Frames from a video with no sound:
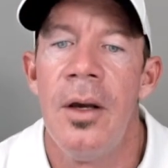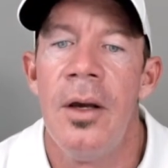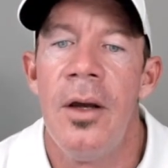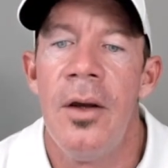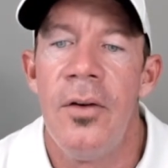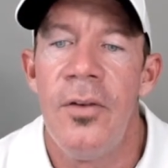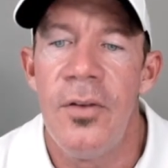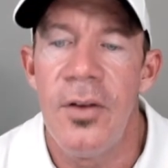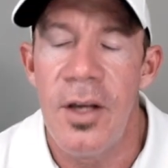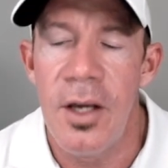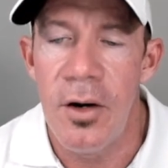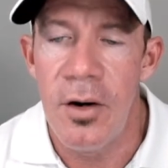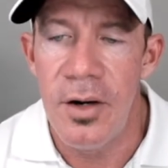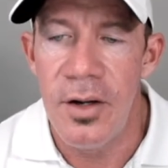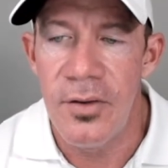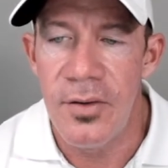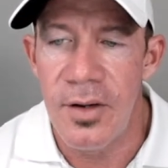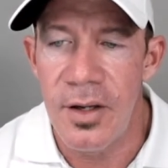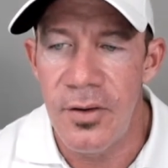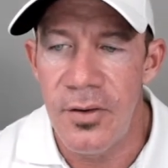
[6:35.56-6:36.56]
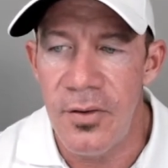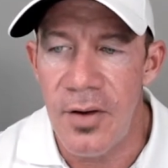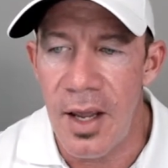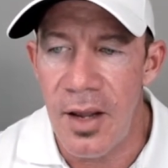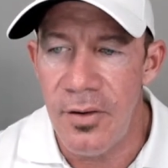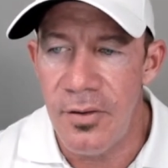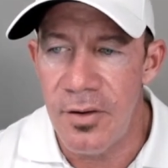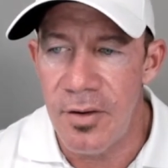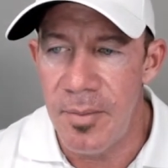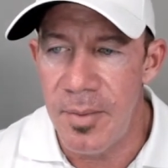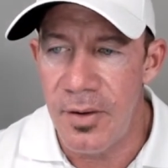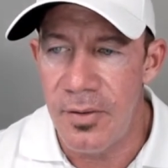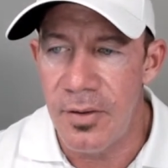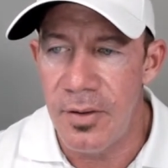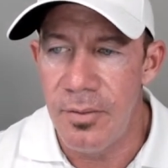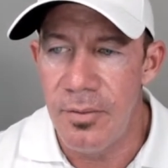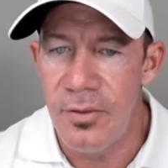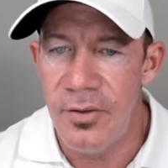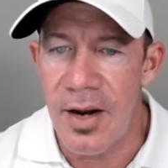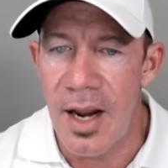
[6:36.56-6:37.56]
Securities and Exchange
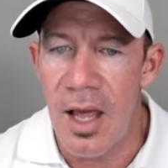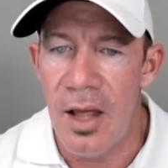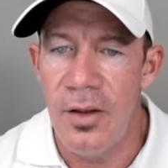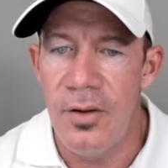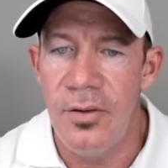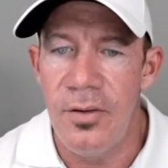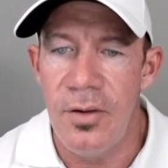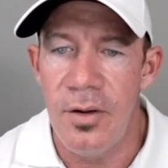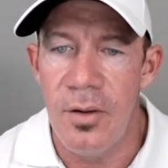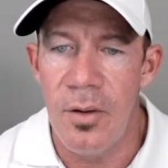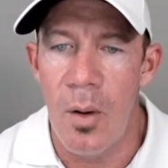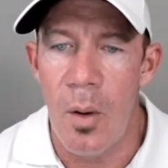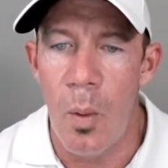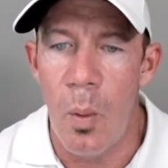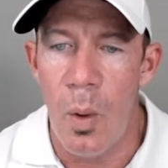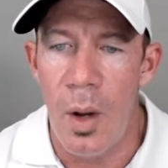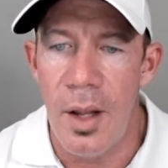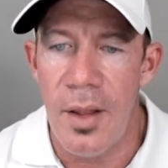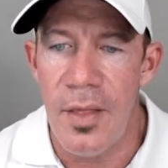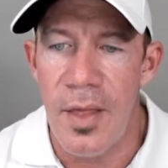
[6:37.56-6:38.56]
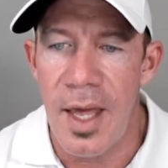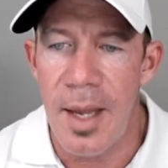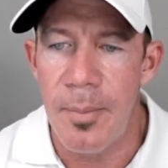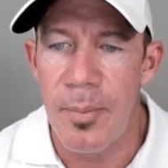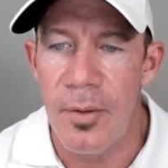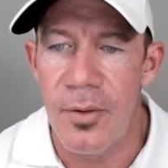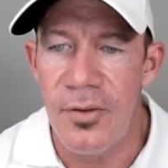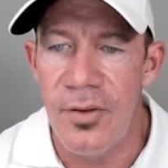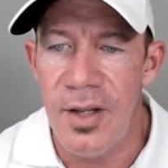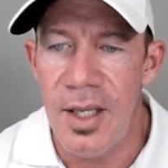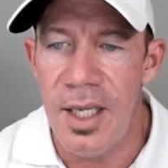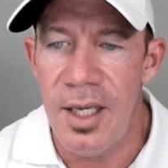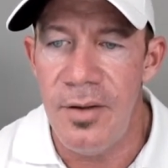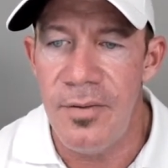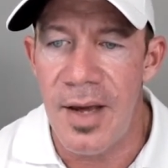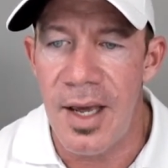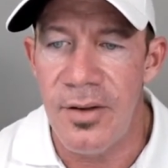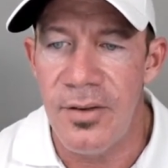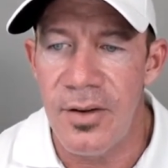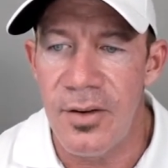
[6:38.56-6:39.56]
Commission, challenging what they perceive
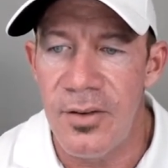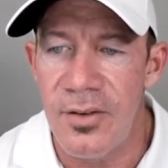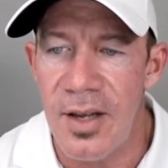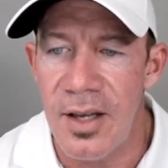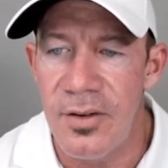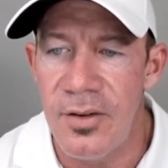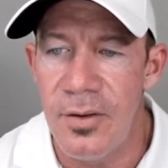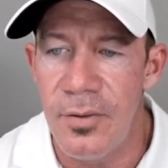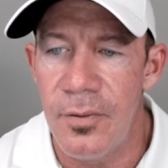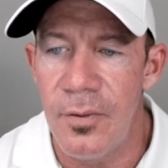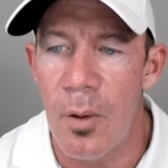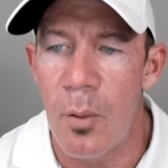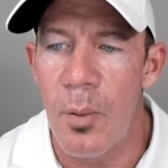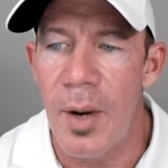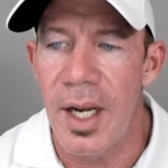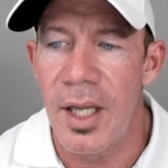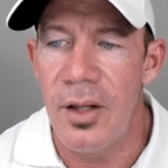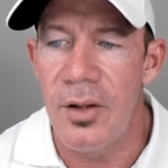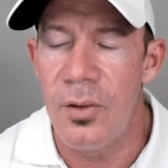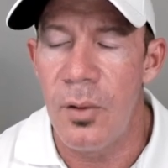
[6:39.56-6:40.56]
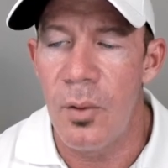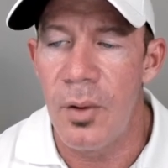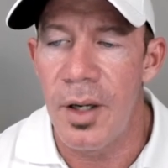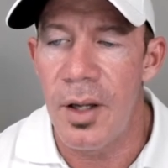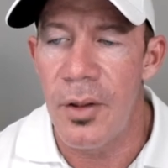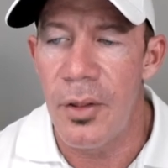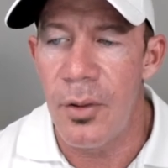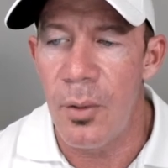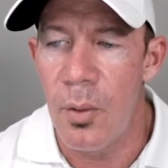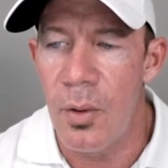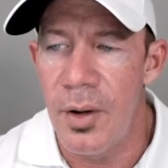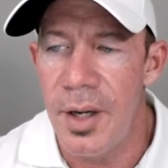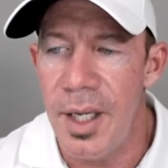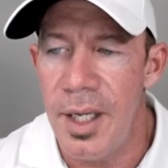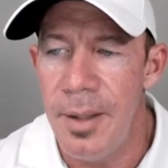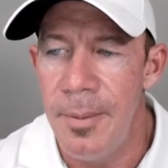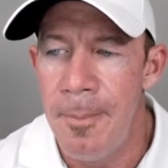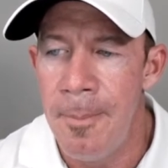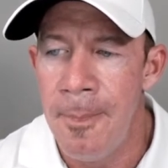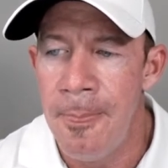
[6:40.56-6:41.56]
as excessive regulatory authority.